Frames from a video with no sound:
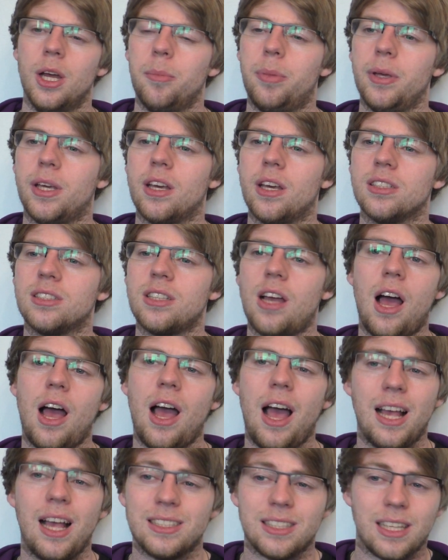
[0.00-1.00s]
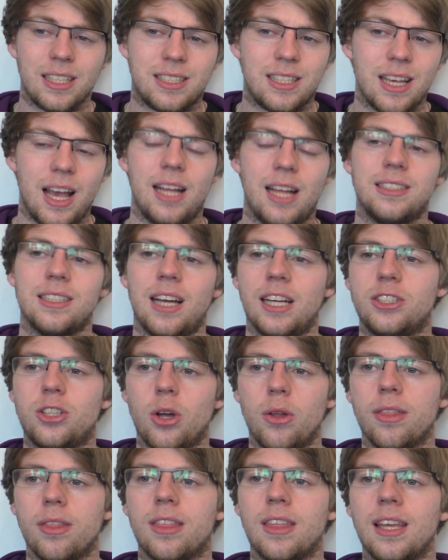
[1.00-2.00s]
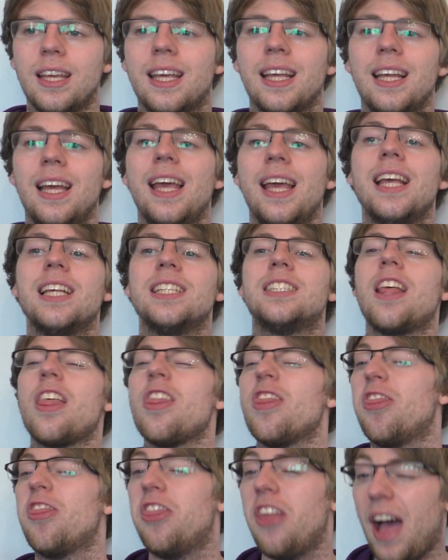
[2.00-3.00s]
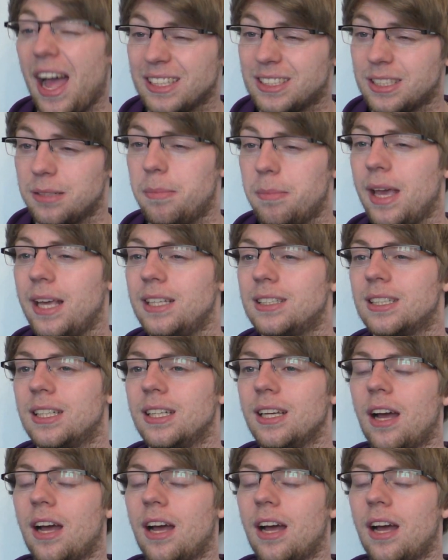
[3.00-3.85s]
Because, as I said, I don't think it is that amazing.